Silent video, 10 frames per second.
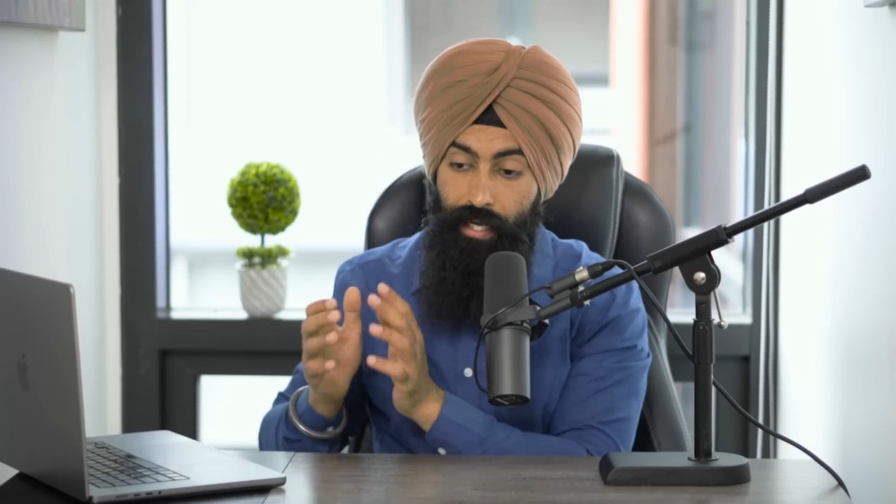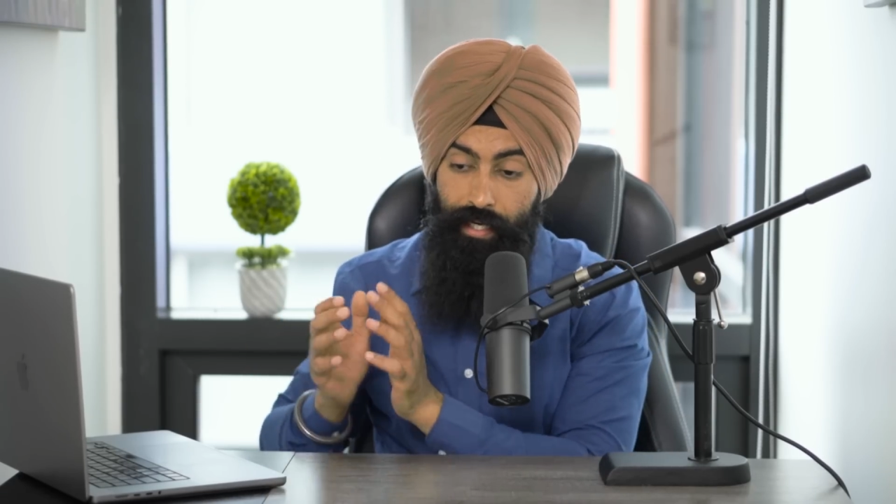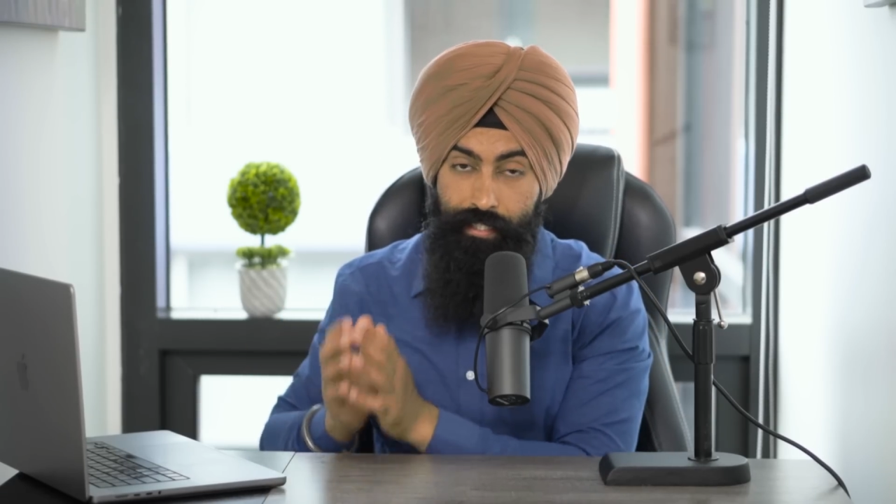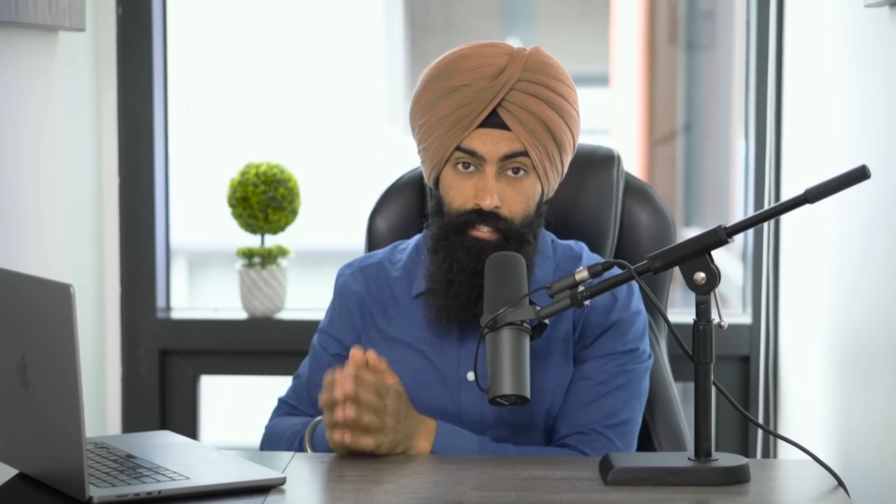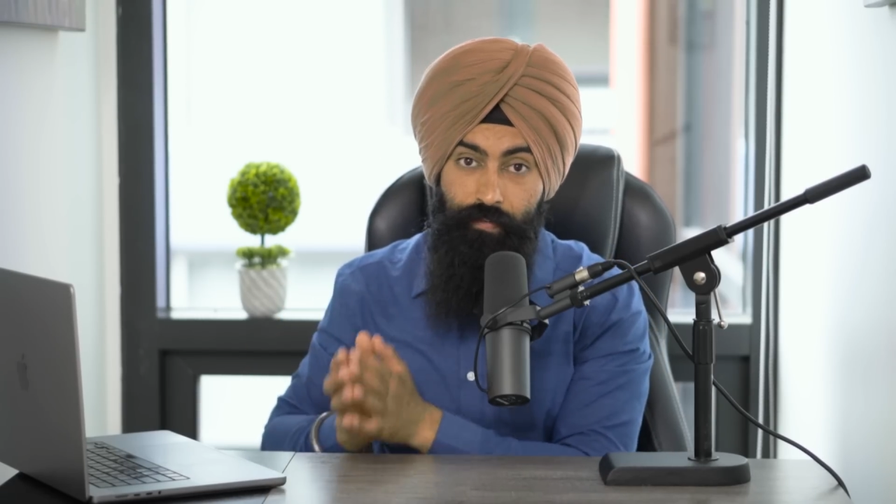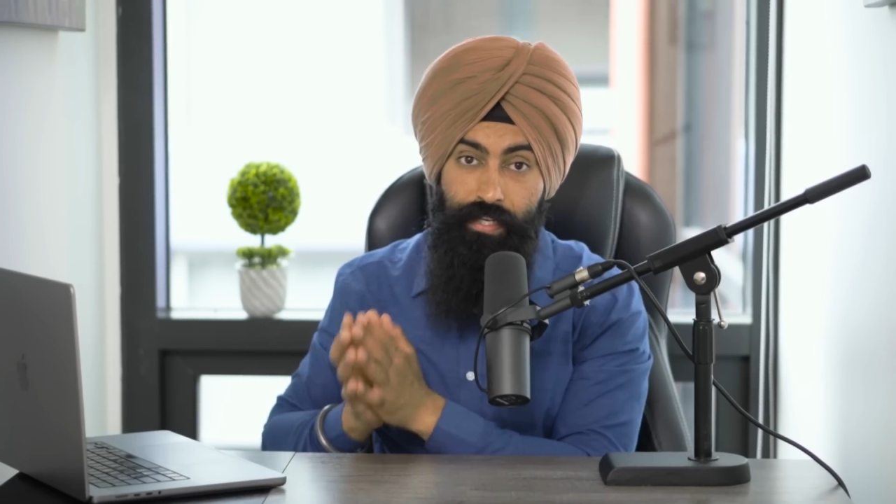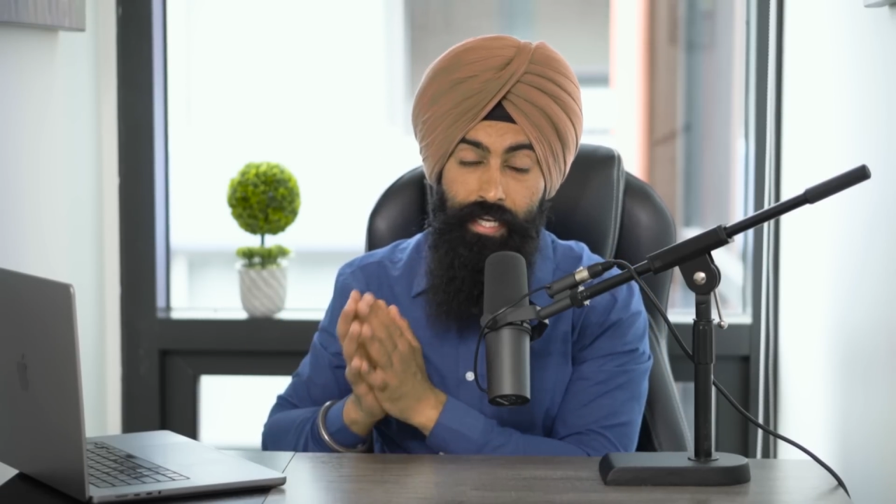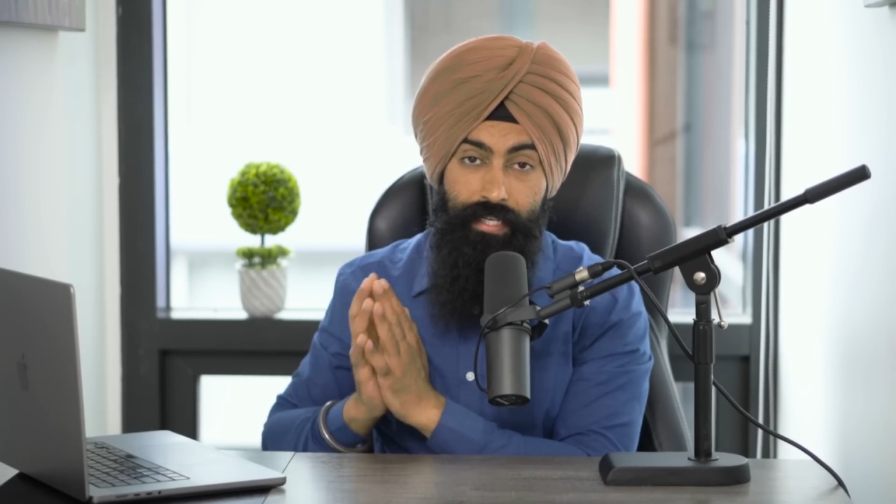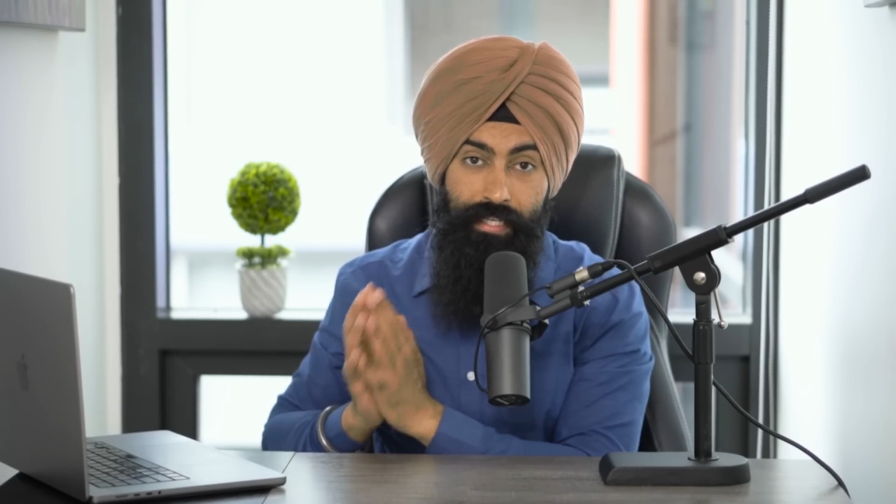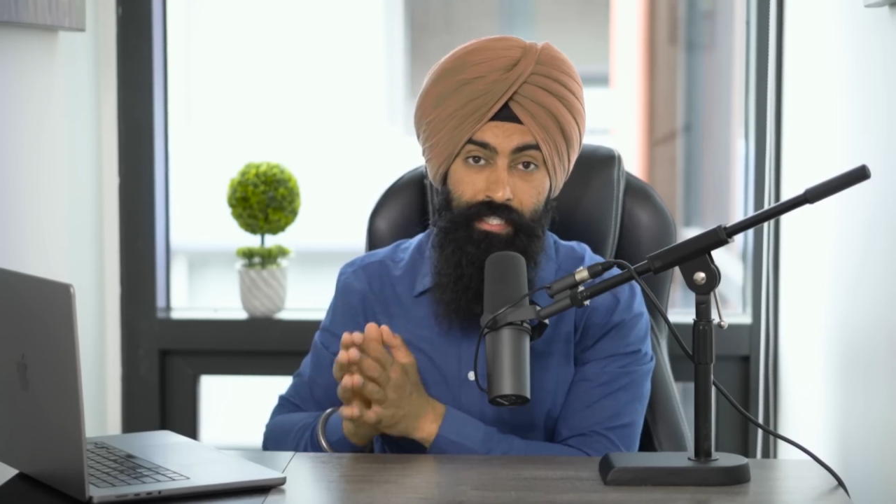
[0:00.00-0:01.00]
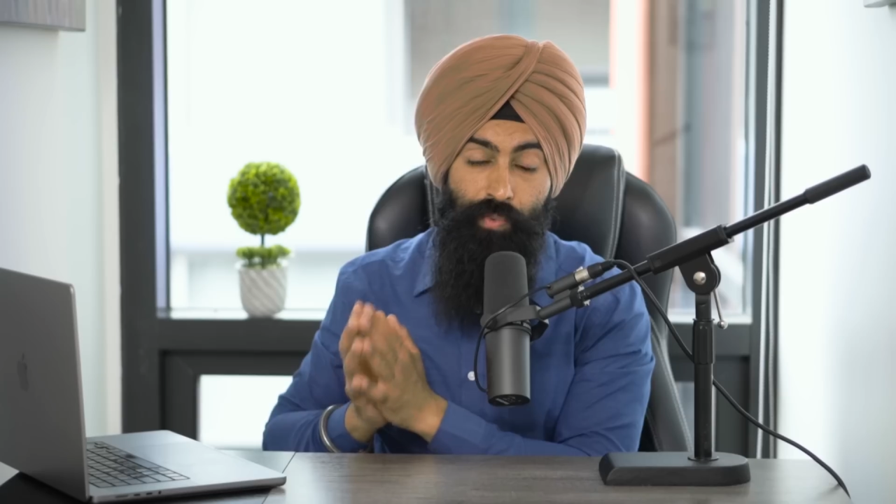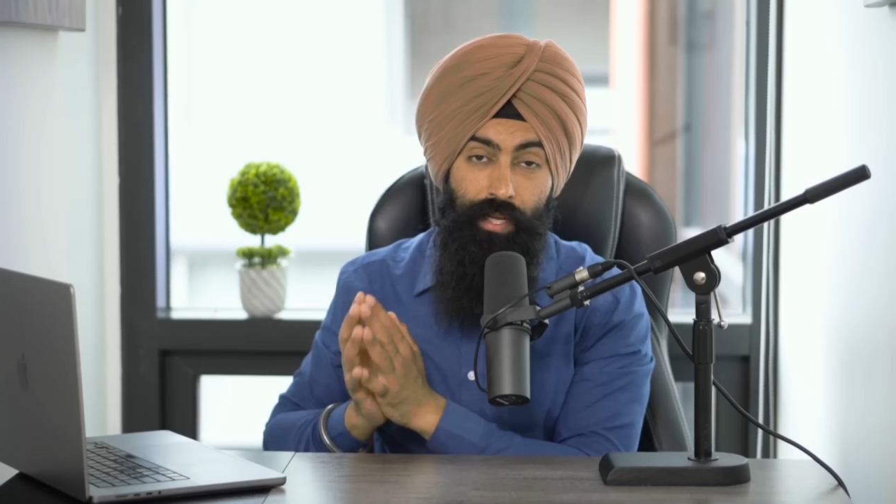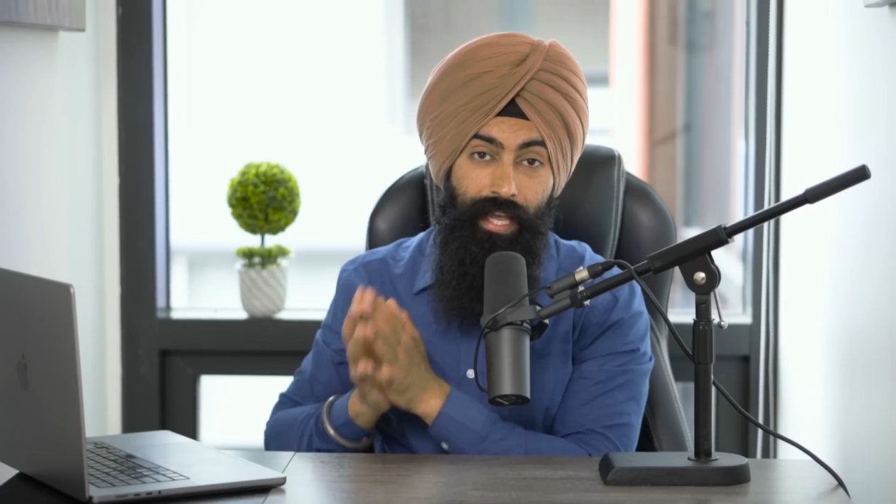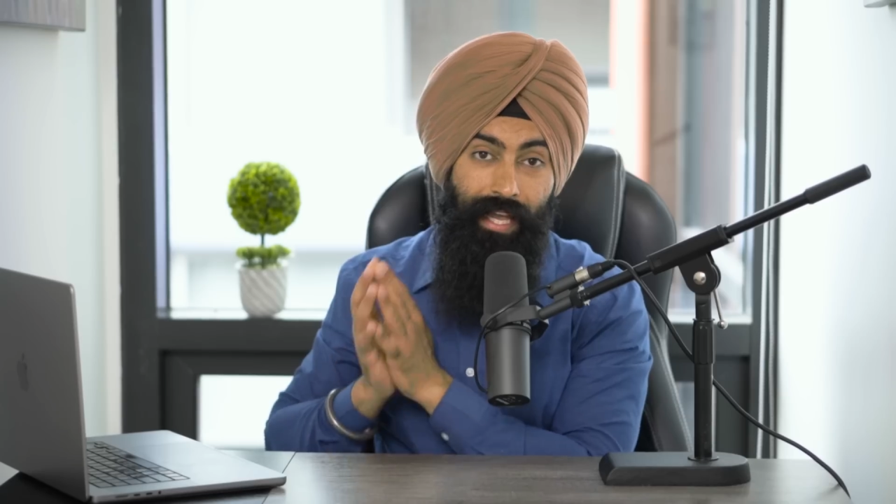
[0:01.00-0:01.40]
A dividend is when